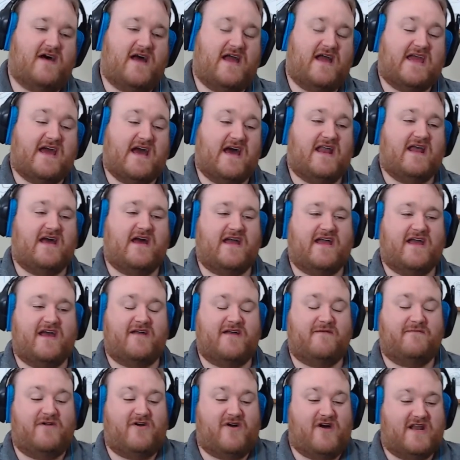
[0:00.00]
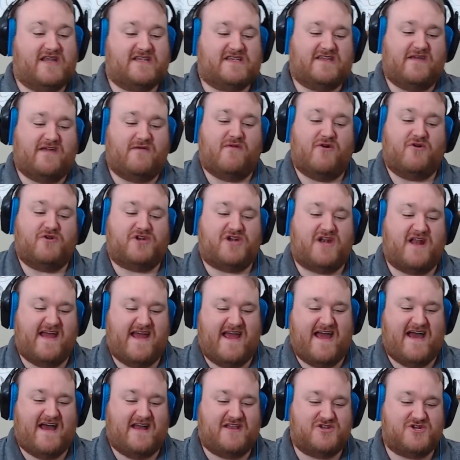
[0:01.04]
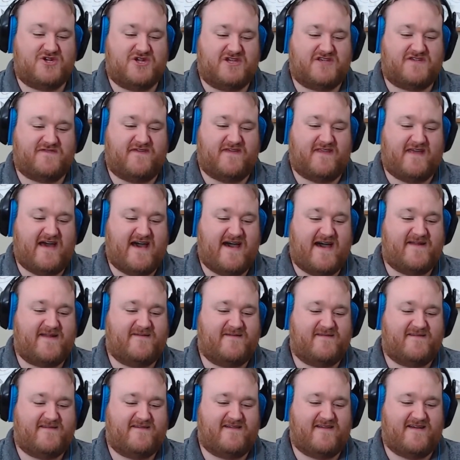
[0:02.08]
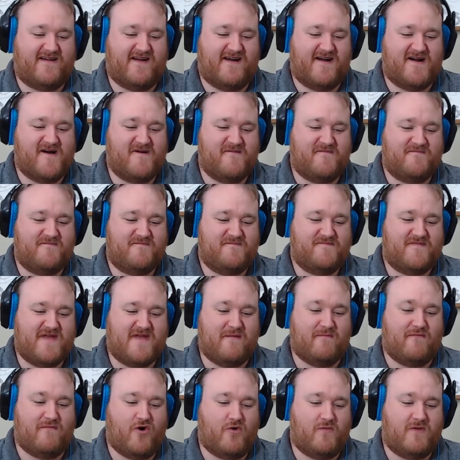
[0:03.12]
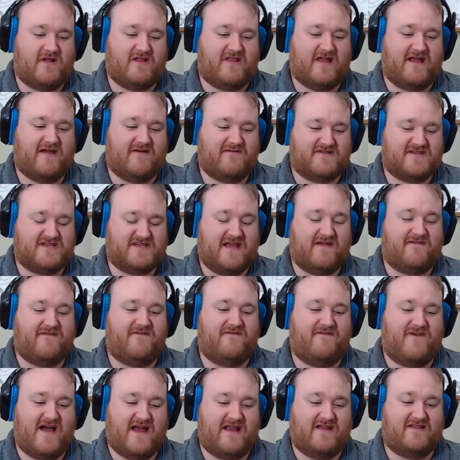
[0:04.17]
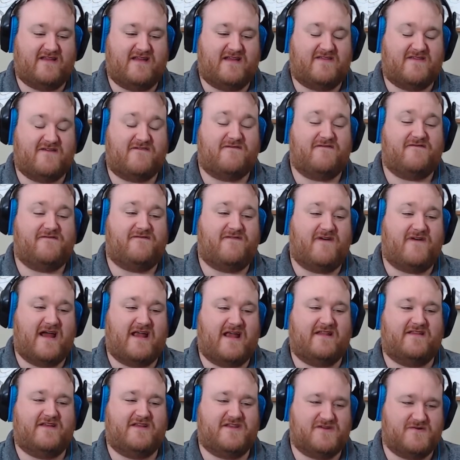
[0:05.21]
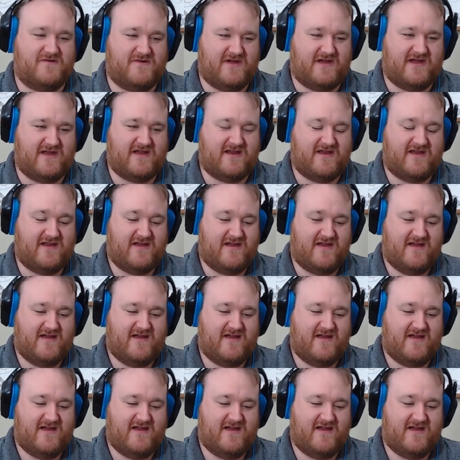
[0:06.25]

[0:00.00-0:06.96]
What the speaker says: gotta be honest, the emotion I had just for that moment, like I was like, finally, they're finally doing it.